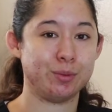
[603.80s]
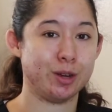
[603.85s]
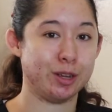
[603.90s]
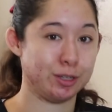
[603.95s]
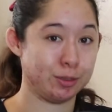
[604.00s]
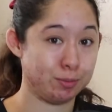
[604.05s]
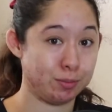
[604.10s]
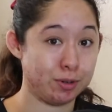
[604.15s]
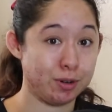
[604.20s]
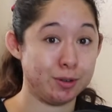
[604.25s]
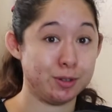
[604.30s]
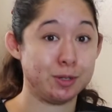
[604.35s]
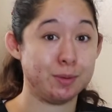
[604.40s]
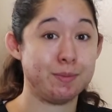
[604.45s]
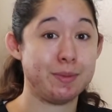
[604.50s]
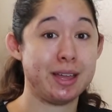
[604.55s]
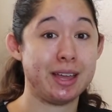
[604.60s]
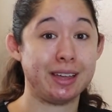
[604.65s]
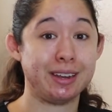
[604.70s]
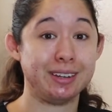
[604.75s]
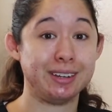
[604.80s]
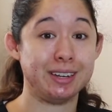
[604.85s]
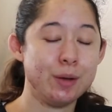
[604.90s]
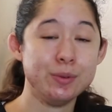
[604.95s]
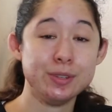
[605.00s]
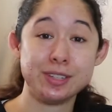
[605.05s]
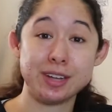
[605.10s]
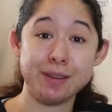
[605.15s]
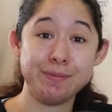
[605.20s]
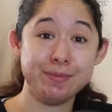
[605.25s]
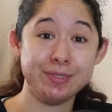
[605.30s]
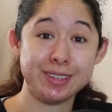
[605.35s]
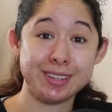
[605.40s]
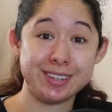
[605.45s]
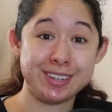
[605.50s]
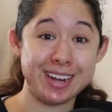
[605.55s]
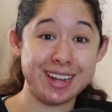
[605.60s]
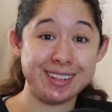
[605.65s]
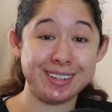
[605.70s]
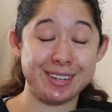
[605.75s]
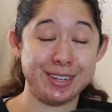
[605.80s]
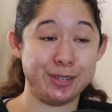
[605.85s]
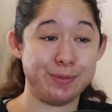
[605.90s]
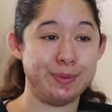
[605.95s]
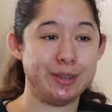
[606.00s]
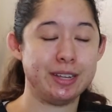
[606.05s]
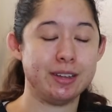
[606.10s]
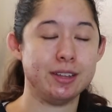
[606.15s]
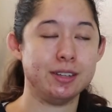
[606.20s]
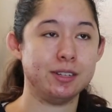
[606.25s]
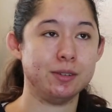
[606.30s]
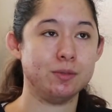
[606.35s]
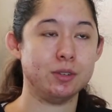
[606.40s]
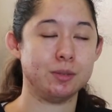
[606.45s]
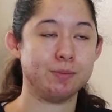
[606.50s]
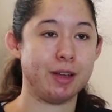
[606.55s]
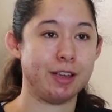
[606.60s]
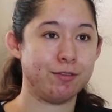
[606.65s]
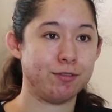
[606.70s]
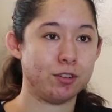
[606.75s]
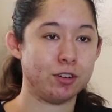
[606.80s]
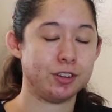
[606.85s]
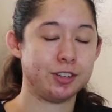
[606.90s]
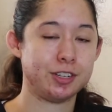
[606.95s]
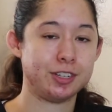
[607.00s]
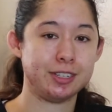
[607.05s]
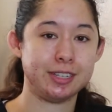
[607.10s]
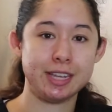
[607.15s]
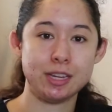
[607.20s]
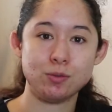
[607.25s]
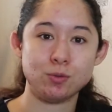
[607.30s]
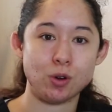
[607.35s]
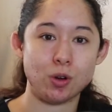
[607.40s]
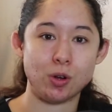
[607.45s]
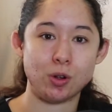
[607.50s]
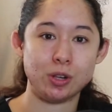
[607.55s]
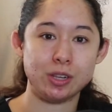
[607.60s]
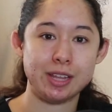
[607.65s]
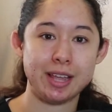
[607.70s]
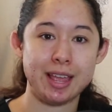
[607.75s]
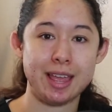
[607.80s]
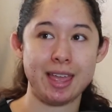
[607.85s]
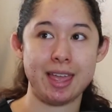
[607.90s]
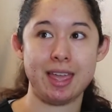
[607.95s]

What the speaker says: Prospero's a man. I was up for the challenge because it was my first lead role.